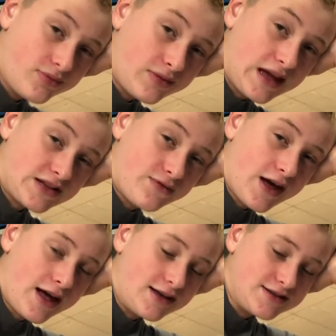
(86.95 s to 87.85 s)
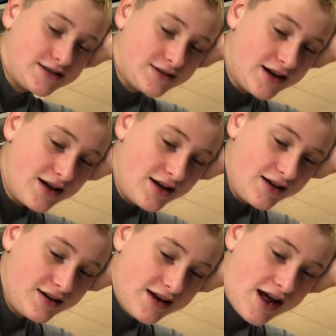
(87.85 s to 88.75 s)
That's fast.
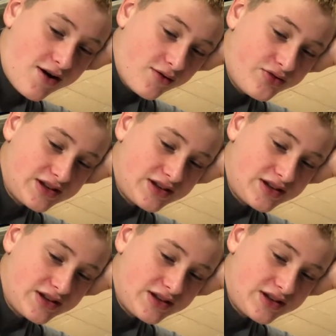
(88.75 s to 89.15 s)
Now,